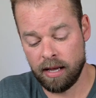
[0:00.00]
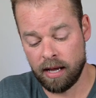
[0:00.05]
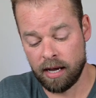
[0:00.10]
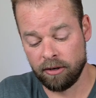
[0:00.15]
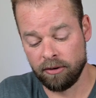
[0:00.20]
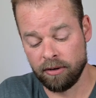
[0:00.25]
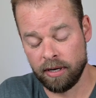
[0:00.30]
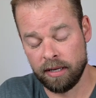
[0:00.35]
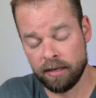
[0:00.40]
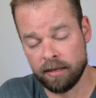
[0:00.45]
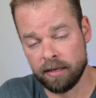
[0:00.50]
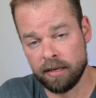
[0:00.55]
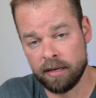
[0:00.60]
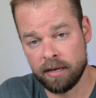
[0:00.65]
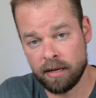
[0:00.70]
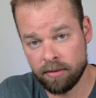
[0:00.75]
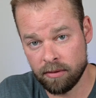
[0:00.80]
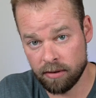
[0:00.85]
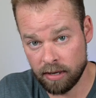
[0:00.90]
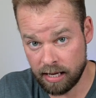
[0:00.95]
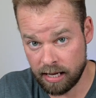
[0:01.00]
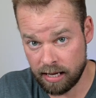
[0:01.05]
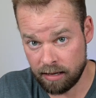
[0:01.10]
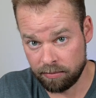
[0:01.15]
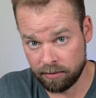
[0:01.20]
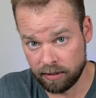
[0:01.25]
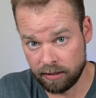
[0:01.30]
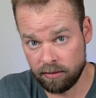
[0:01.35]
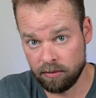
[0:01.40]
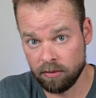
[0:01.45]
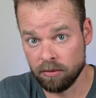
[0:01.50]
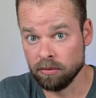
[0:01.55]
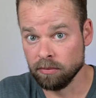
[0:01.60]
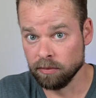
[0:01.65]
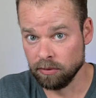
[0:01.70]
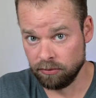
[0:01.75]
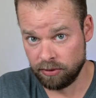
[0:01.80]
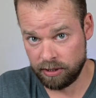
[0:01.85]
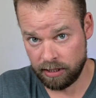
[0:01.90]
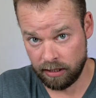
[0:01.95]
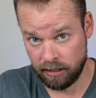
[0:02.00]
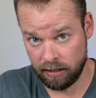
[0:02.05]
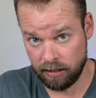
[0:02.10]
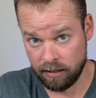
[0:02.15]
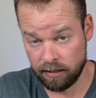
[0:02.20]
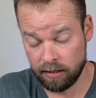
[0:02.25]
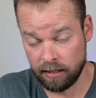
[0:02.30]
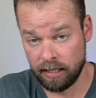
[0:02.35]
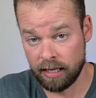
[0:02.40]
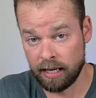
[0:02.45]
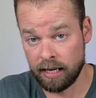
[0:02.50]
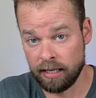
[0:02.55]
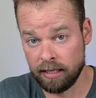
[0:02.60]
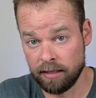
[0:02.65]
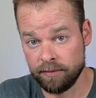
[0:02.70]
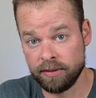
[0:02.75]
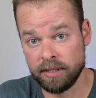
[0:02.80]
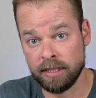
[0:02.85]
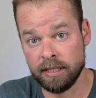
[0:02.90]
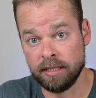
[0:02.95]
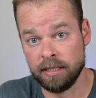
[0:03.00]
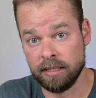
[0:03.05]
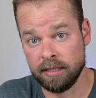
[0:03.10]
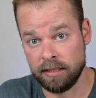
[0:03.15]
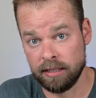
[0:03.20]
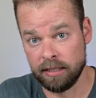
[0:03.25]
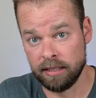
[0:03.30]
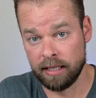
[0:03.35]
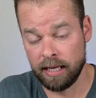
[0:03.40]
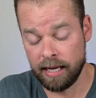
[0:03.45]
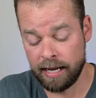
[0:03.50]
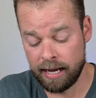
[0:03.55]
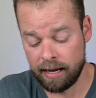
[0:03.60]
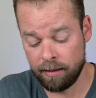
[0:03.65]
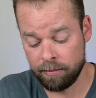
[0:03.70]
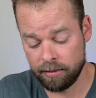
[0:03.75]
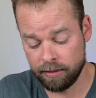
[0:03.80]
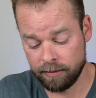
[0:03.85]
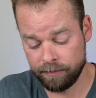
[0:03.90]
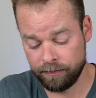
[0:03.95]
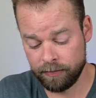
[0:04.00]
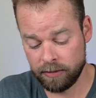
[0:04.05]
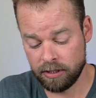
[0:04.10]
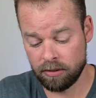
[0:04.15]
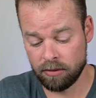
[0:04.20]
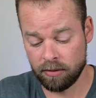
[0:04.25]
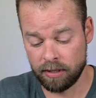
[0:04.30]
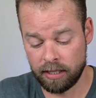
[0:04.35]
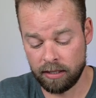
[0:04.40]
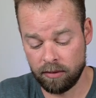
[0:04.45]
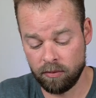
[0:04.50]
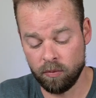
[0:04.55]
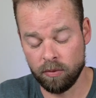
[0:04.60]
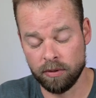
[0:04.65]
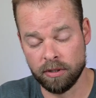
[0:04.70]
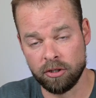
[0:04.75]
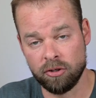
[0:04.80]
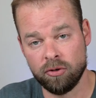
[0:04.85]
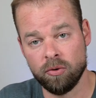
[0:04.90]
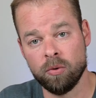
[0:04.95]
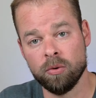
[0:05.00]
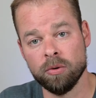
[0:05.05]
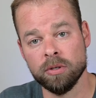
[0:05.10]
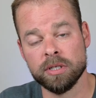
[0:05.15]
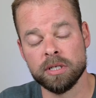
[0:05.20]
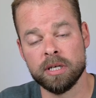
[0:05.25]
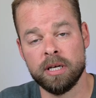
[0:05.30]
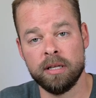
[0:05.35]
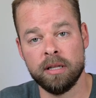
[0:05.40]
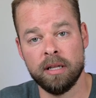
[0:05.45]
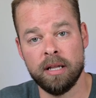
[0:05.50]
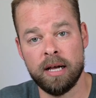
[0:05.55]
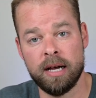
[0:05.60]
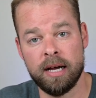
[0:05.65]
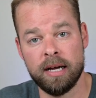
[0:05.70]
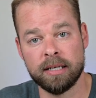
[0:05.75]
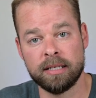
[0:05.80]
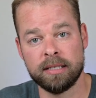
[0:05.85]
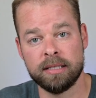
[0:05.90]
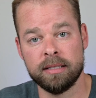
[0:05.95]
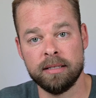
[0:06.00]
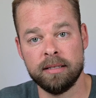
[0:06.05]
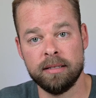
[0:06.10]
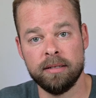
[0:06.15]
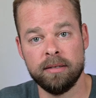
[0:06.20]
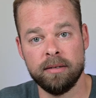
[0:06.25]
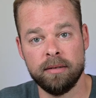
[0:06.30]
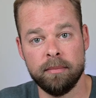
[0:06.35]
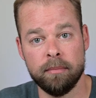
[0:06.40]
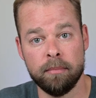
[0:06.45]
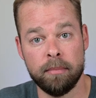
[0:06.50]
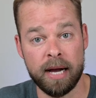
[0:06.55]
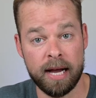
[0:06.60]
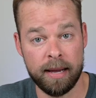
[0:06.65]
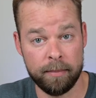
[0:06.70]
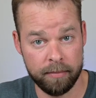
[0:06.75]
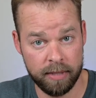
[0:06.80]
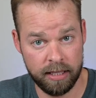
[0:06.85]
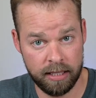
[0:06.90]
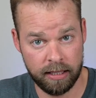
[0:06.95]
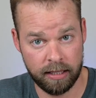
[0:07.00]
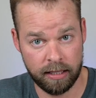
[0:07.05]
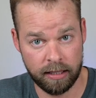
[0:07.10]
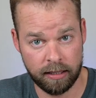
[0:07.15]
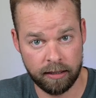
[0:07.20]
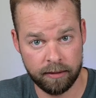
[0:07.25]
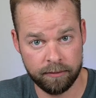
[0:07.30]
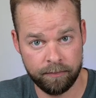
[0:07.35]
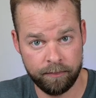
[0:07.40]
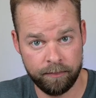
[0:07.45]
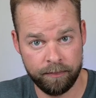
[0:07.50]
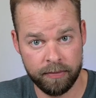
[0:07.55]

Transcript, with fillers: I created another applet or routine in the IFTTT app so that when the door is unlocked by me,